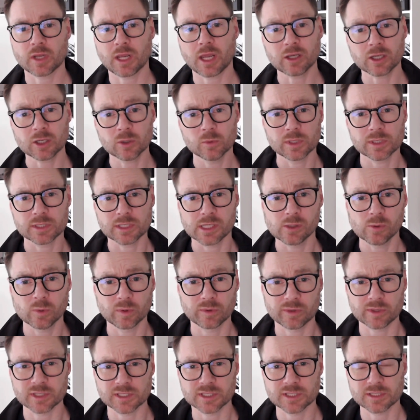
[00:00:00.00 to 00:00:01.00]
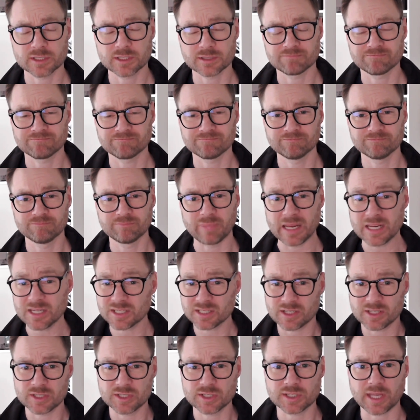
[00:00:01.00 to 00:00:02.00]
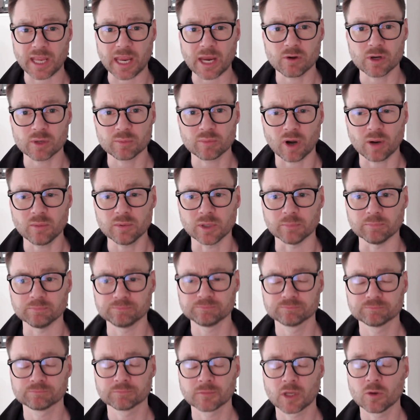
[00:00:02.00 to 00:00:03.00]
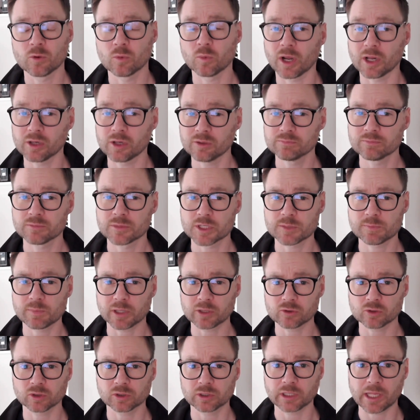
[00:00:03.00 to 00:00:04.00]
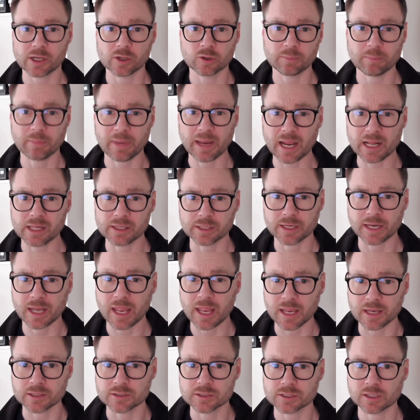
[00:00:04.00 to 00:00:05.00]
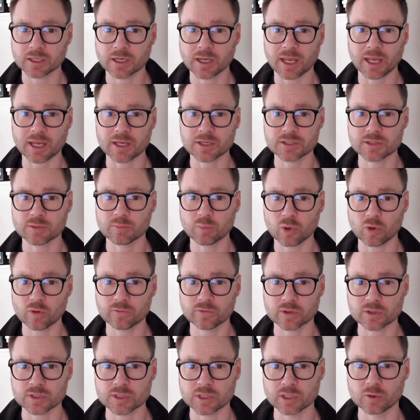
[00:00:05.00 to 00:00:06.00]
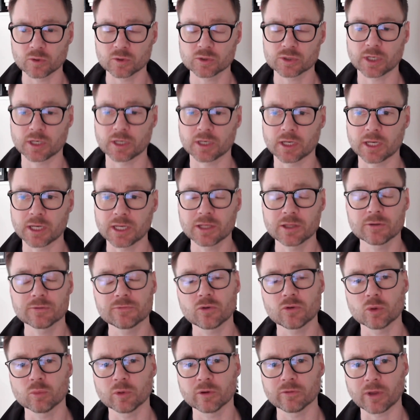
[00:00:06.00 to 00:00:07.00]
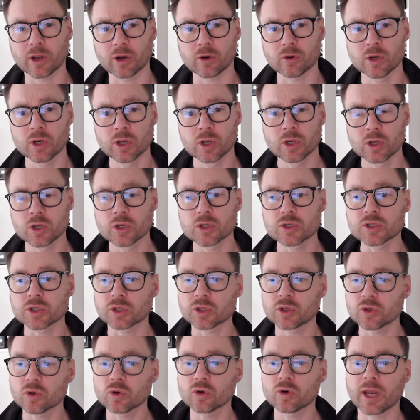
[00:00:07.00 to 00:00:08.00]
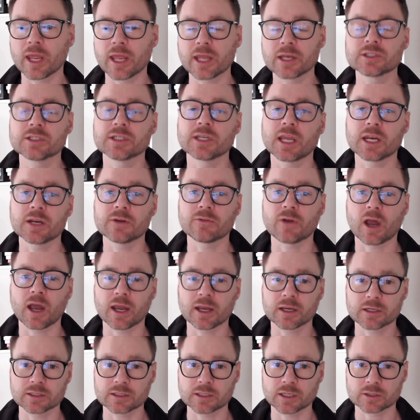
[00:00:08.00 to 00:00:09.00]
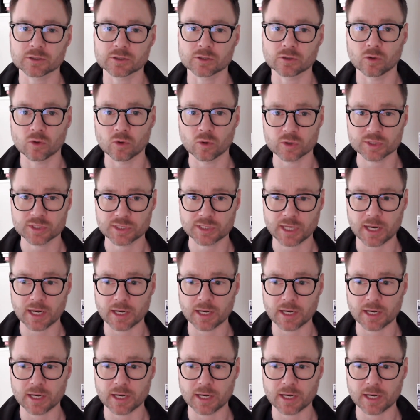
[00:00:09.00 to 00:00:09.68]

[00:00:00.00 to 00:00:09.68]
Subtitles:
So how can we deal with this basically scary problem? Well, Spectro Cloud Pallet Edge has the perfect solution in the form of our Secure Edge Native Architecture, or